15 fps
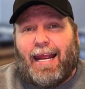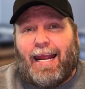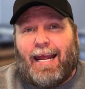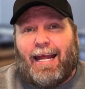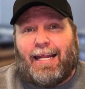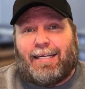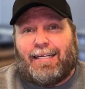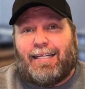
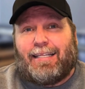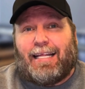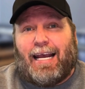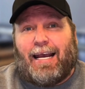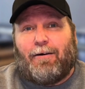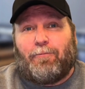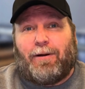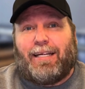And
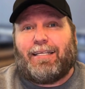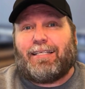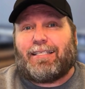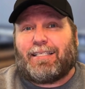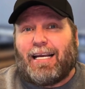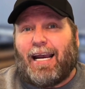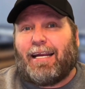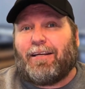that we
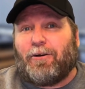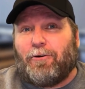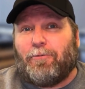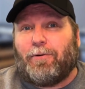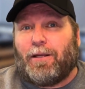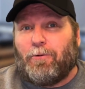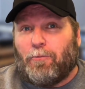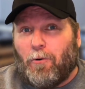decide
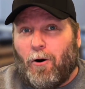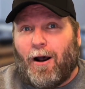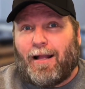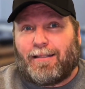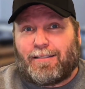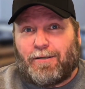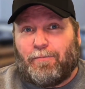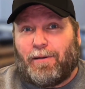who we
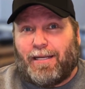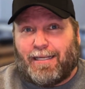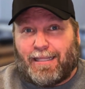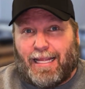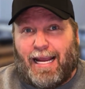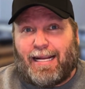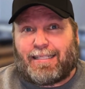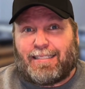want to be
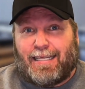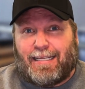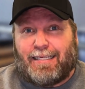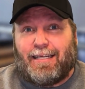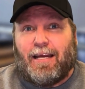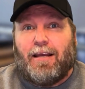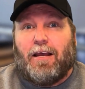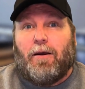
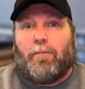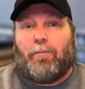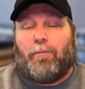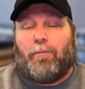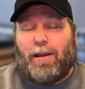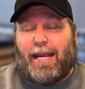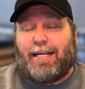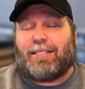elected
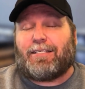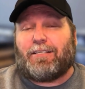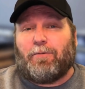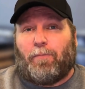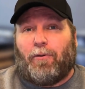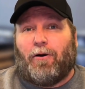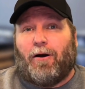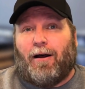
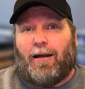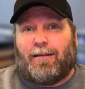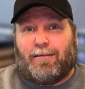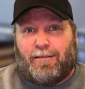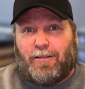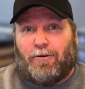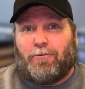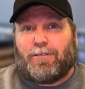based
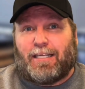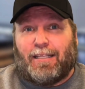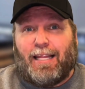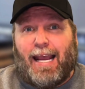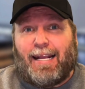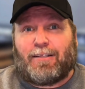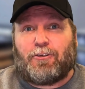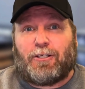upon those
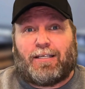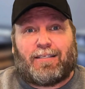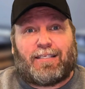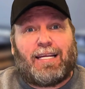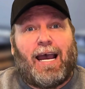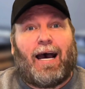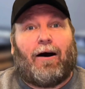elections.